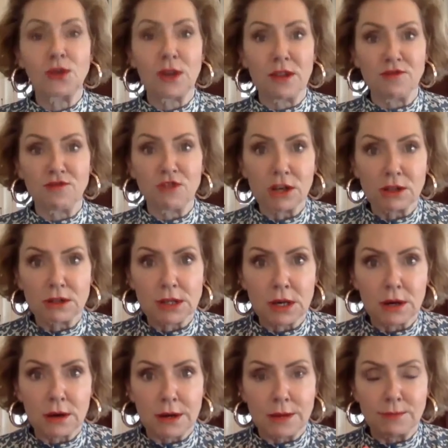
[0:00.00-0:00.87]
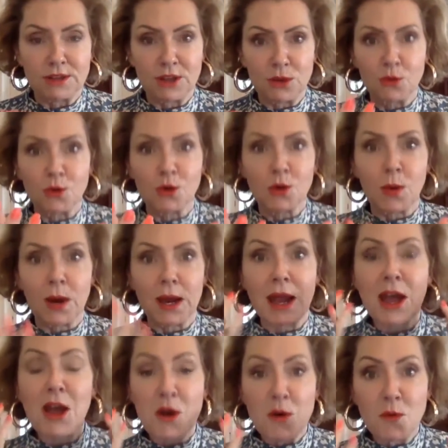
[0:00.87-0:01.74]
in real time, so you walk away
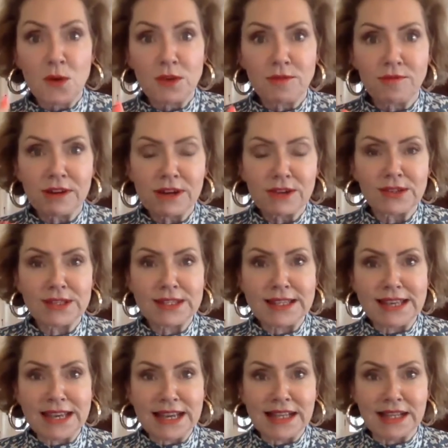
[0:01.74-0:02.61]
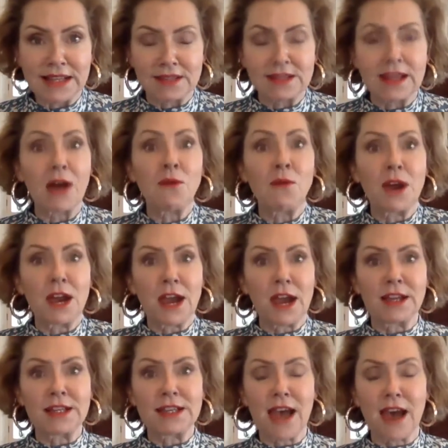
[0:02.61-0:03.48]
with real skills, and we're
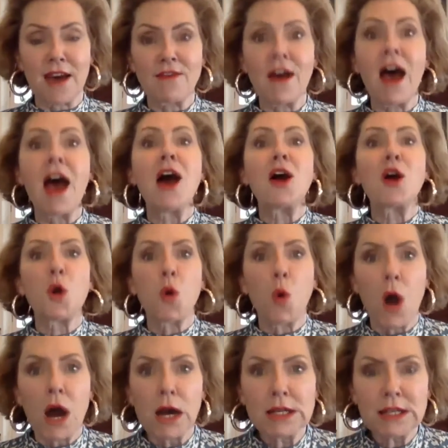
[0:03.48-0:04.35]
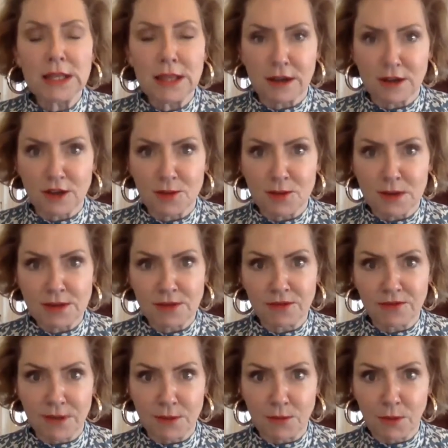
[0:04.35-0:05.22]
going to have quite a large amount of
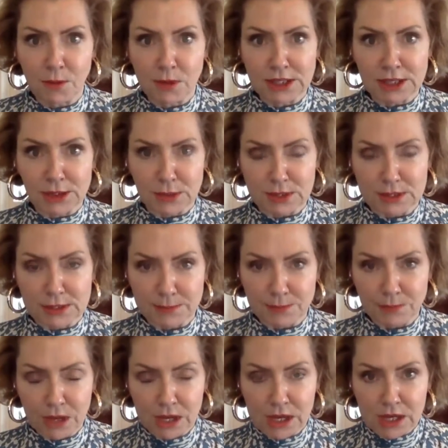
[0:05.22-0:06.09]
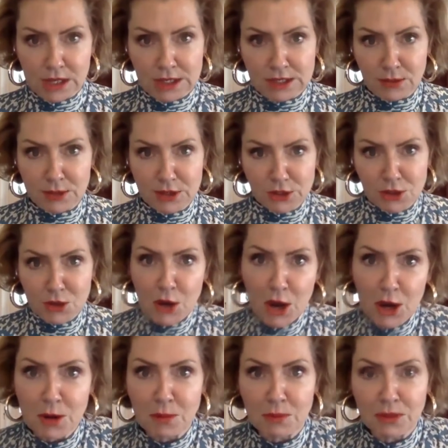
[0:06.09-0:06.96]
fun when we do it. So I do
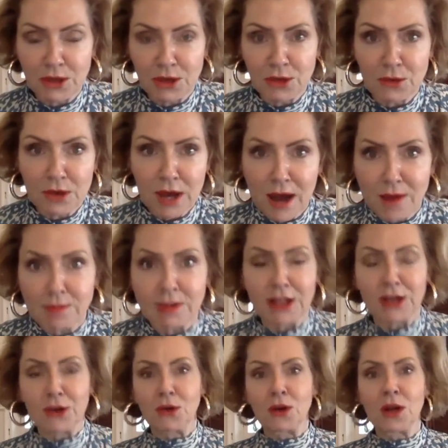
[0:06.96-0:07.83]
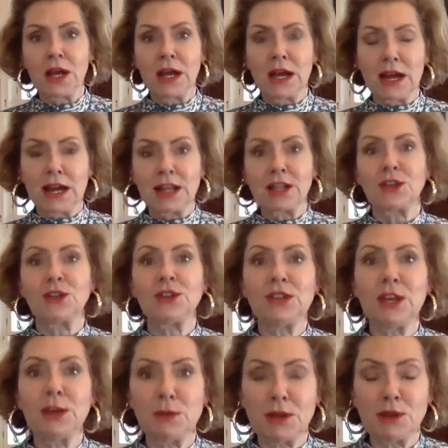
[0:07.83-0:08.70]
hope that you come along, and I
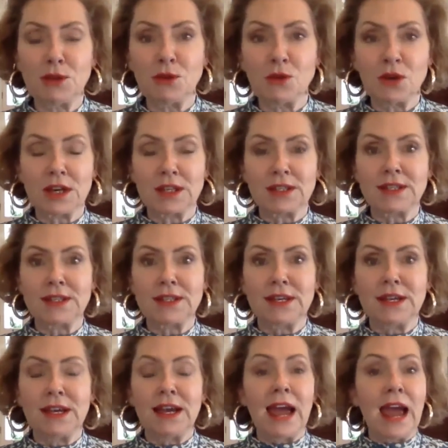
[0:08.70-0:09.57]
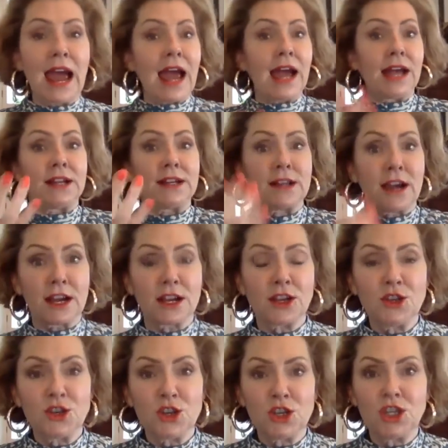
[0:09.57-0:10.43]
see you in August, and I
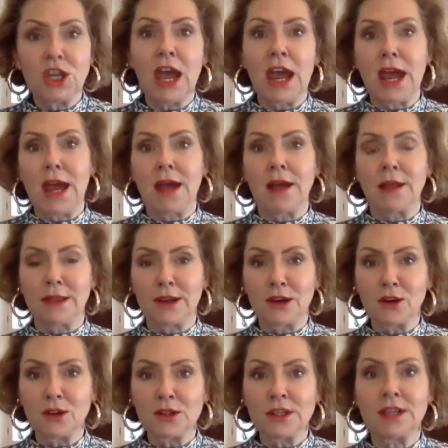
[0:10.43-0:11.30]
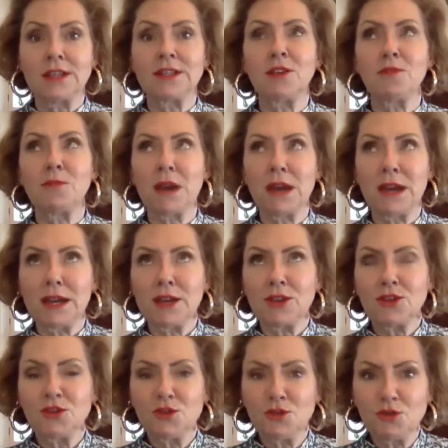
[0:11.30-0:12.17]
can share the contents of my
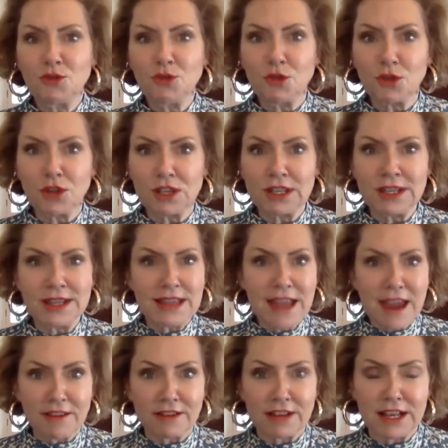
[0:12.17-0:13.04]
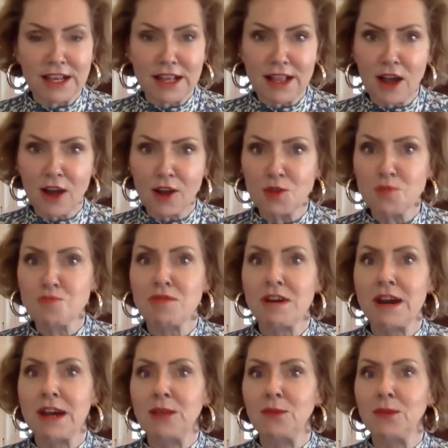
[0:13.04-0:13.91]
extraordinarily large
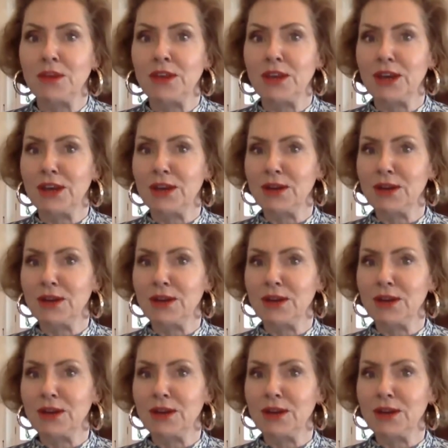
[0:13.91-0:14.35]
brain with you.